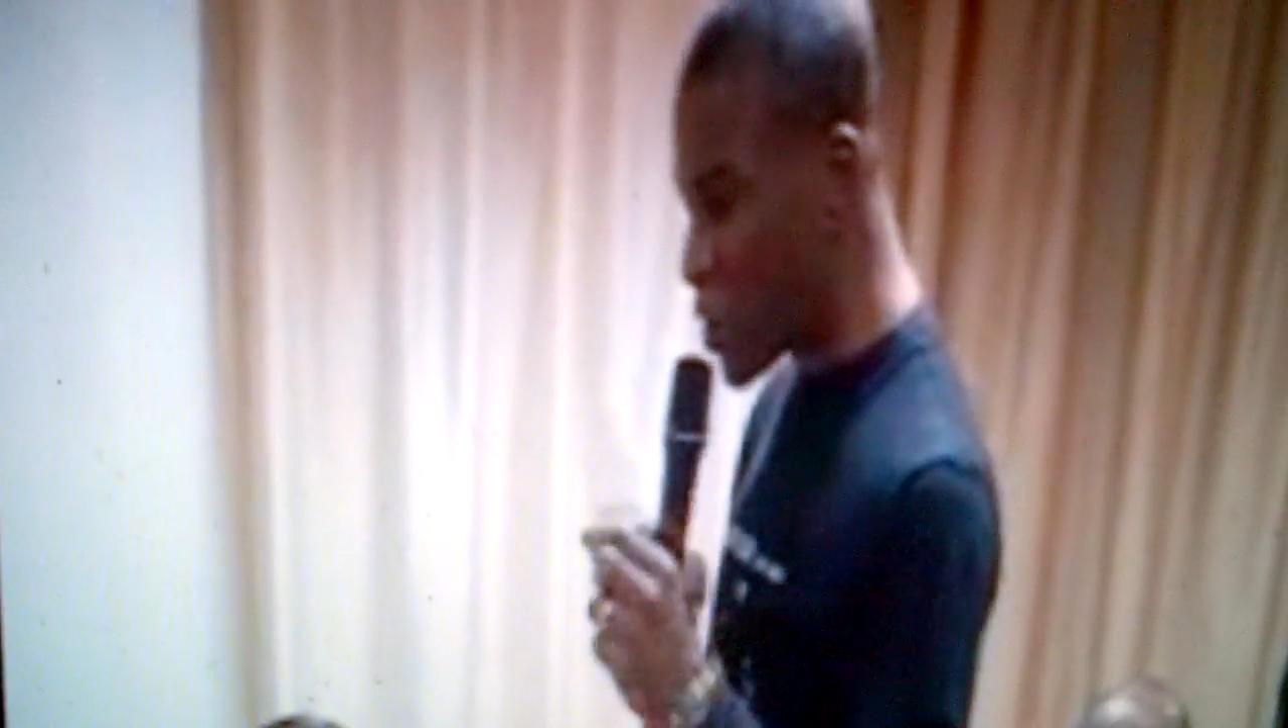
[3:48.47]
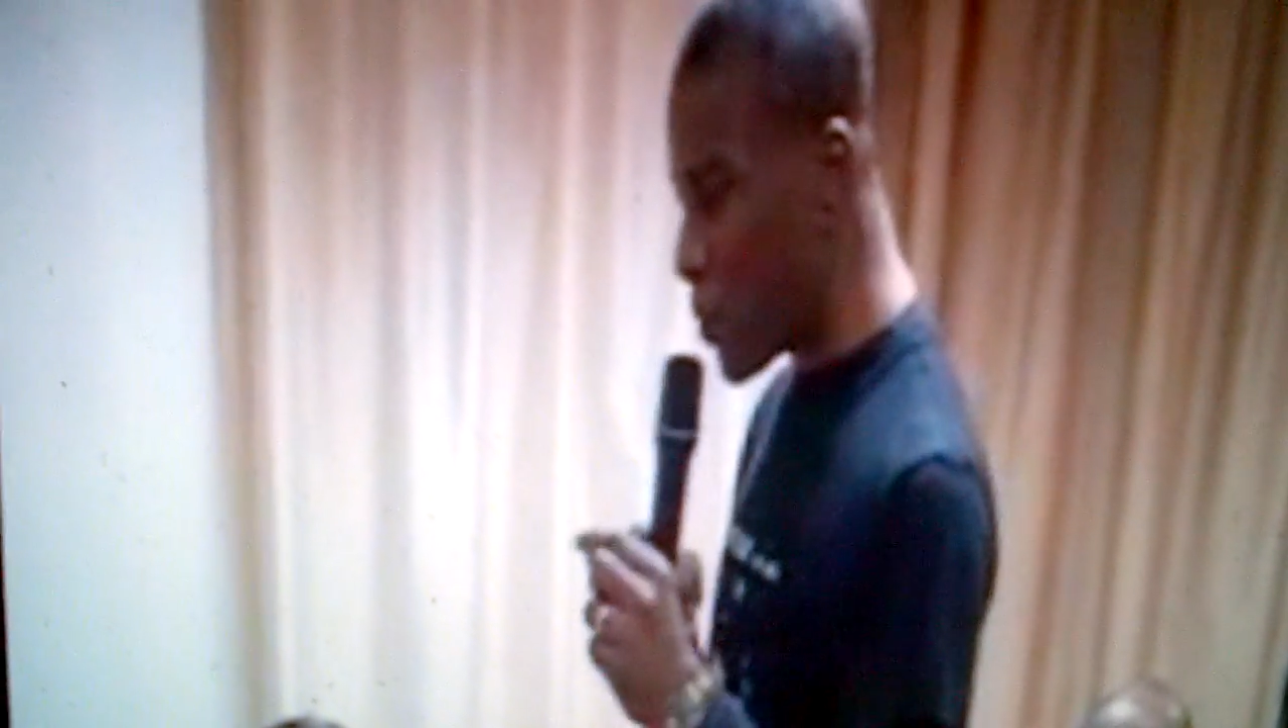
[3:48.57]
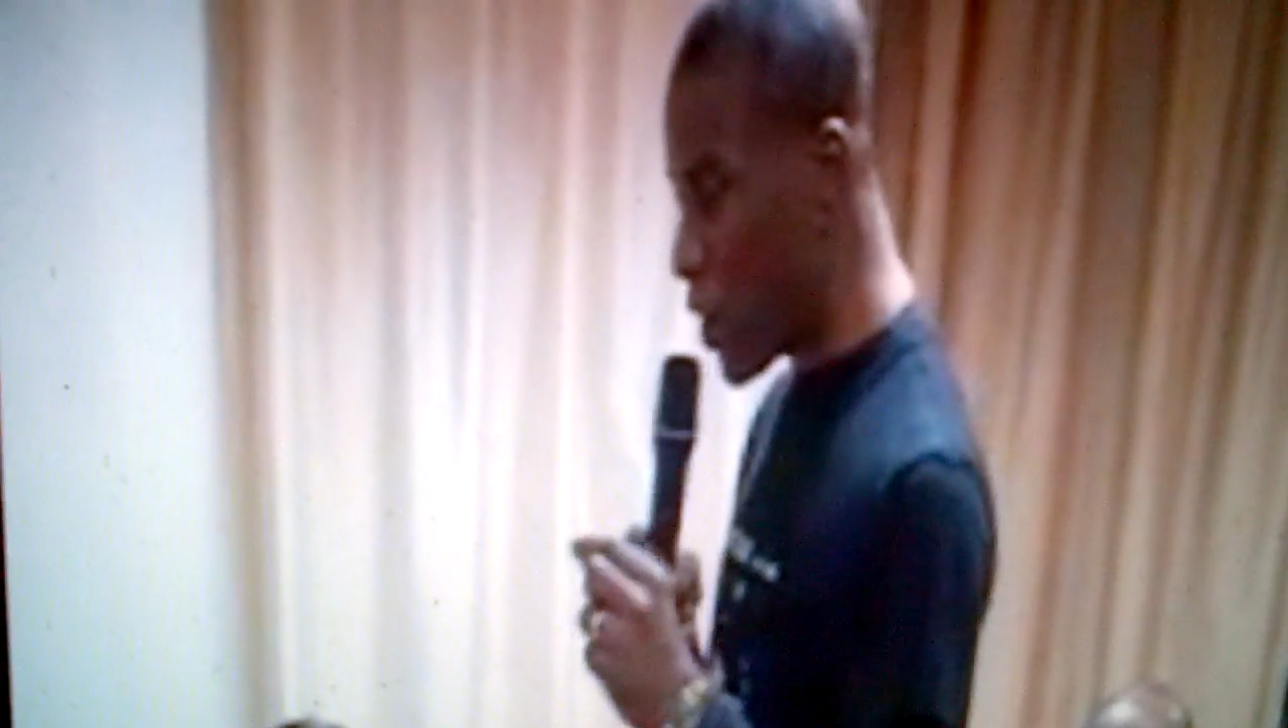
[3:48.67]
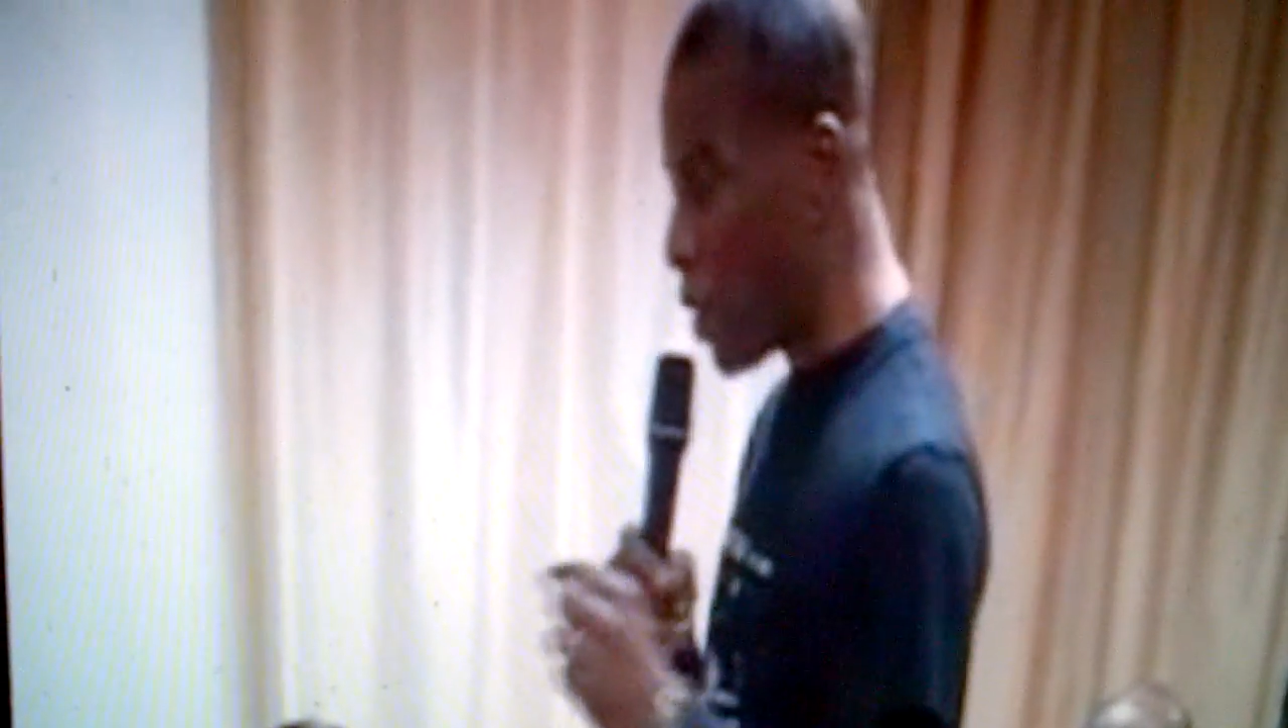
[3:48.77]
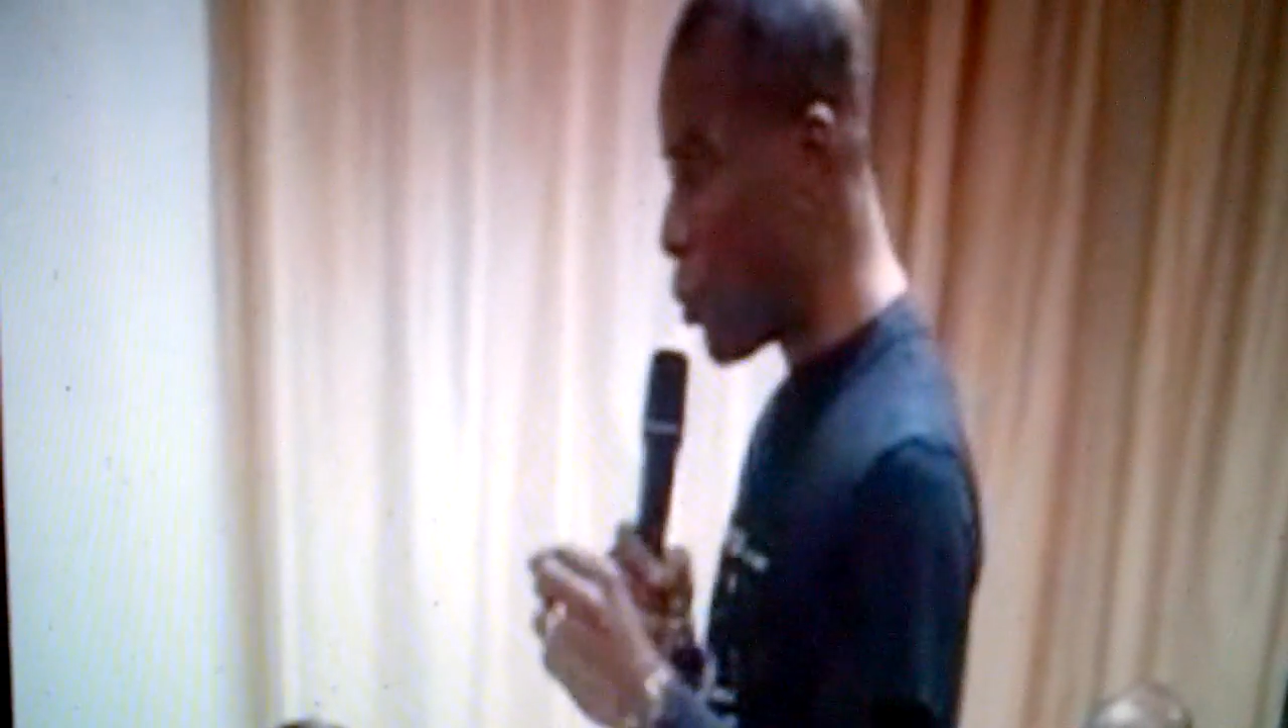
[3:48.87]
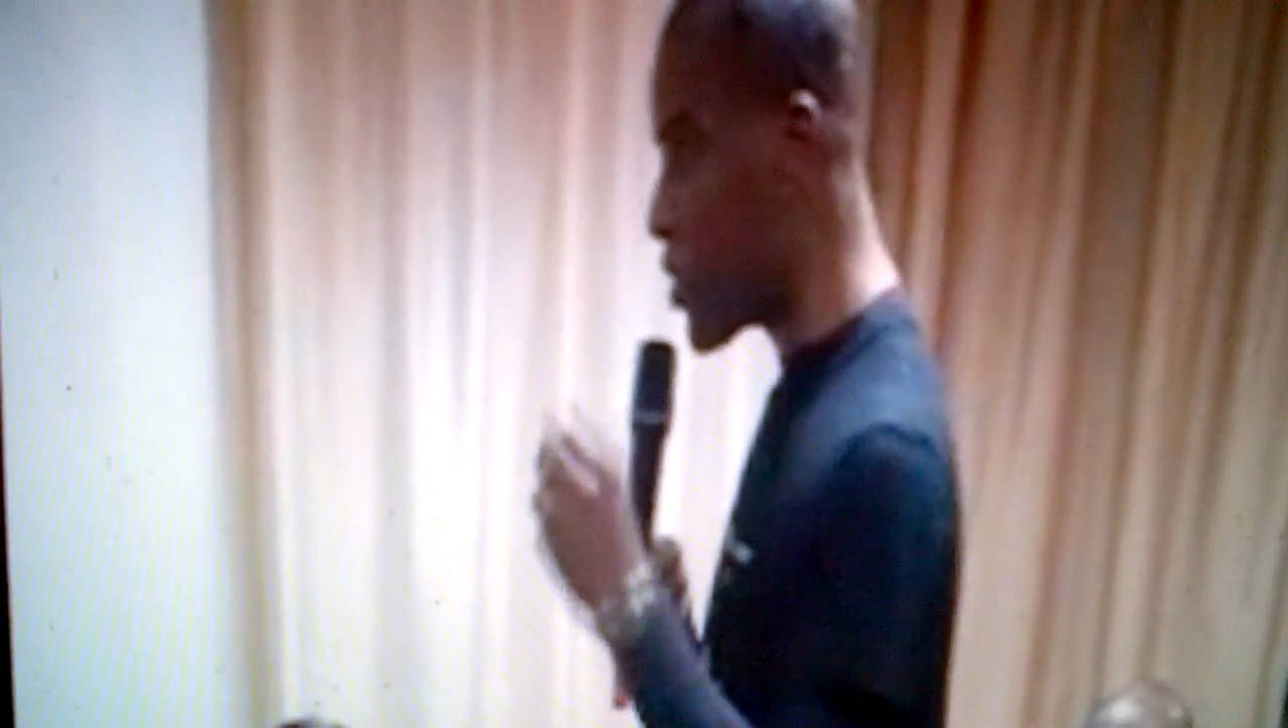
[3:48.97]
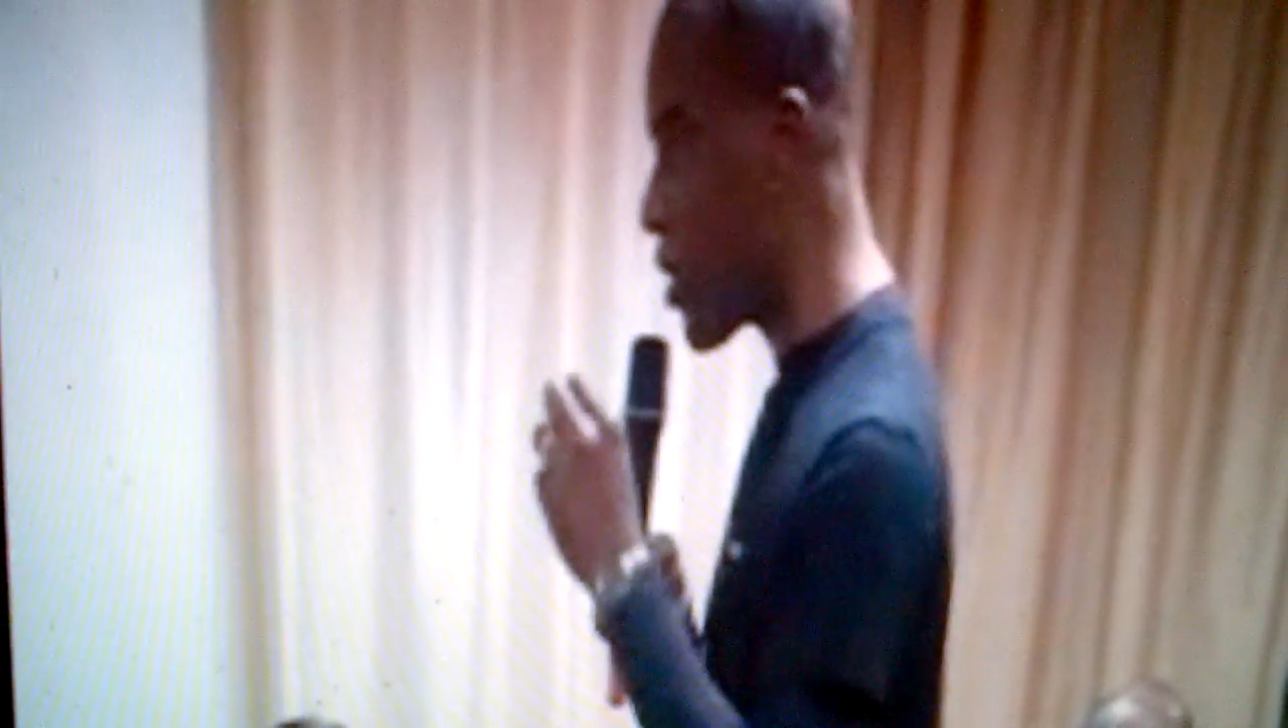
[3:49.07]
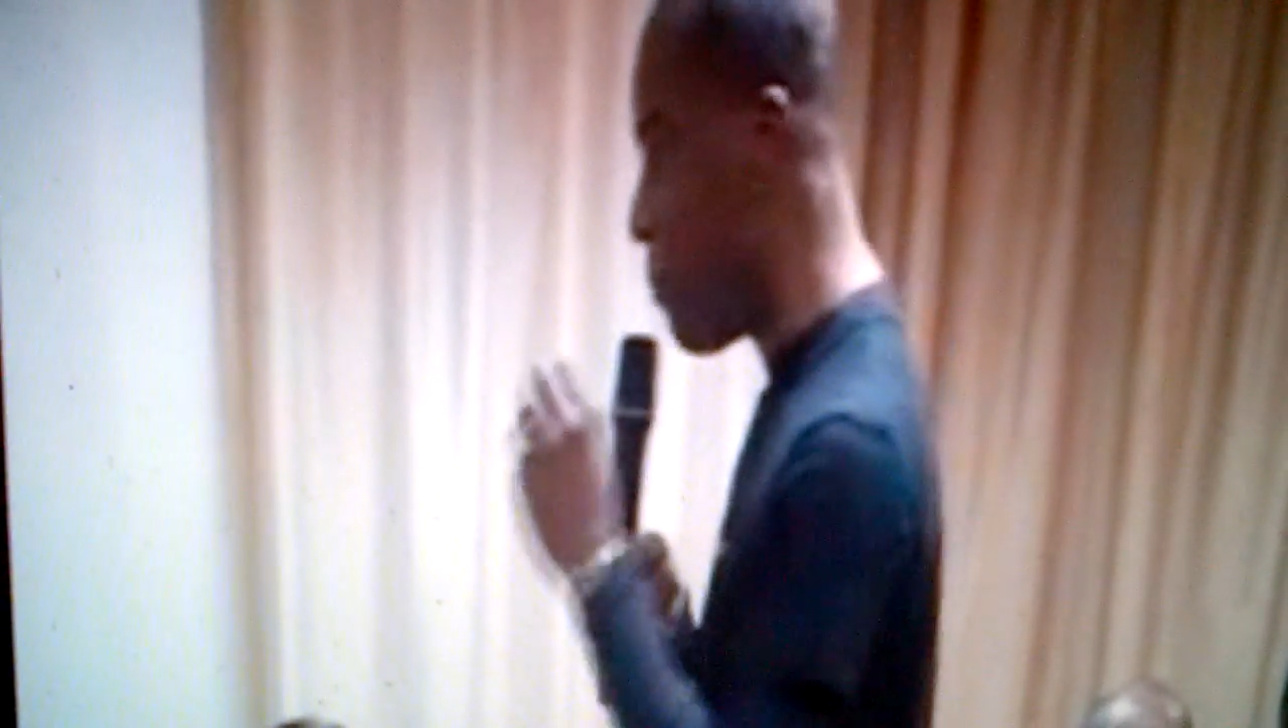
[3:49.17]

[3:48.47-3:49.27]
expert was